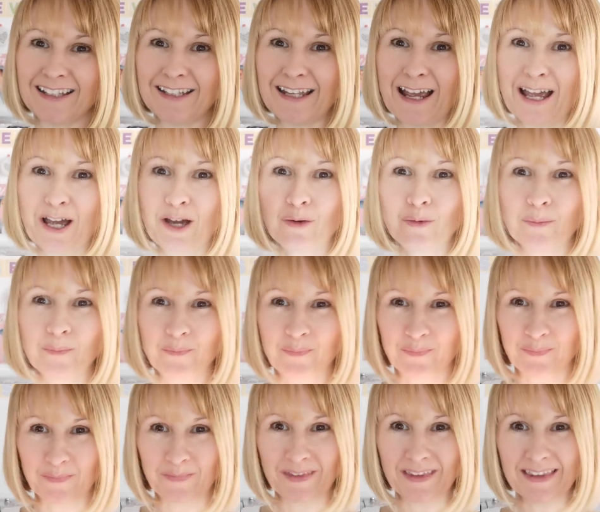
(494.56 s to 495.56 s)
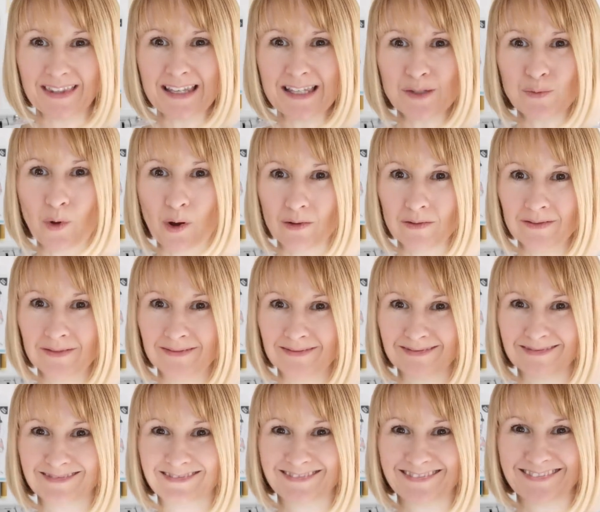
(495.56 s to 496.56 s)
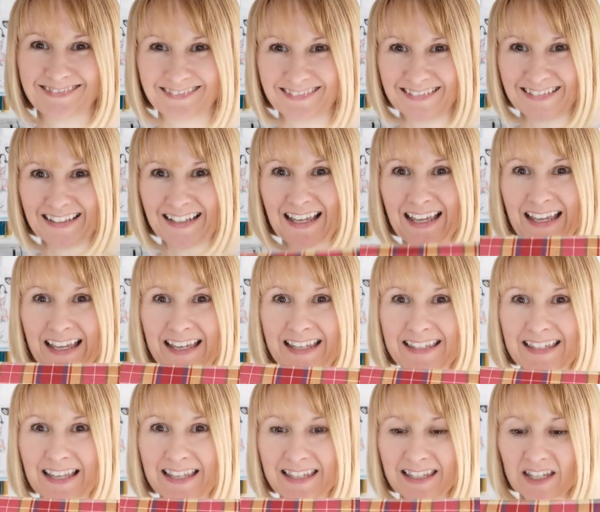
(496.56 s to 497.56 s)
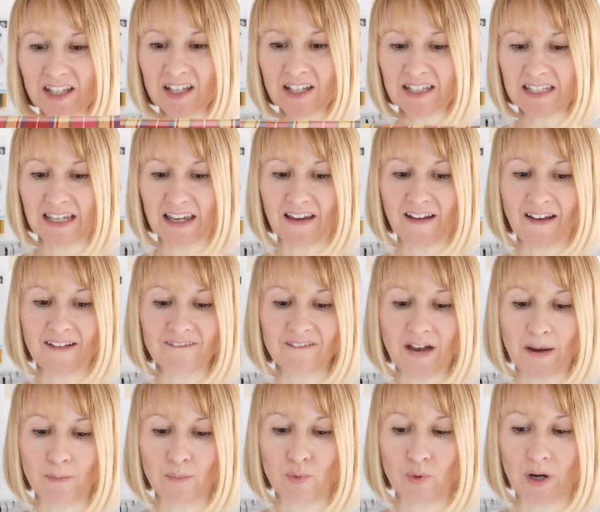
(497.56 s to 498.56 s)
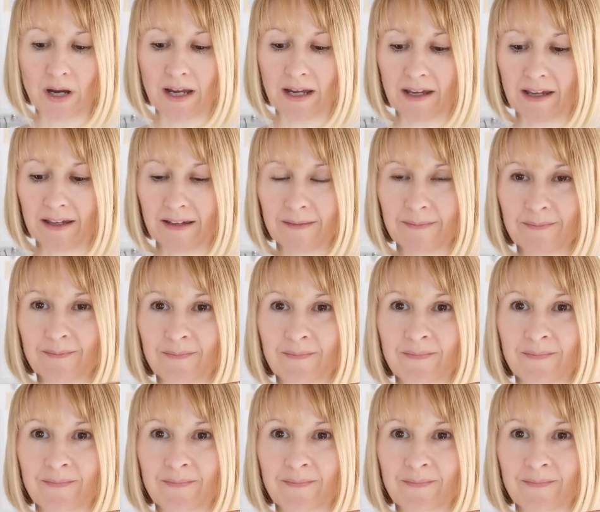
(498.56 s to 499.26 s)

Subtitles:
Now, this one is a skirting fabric.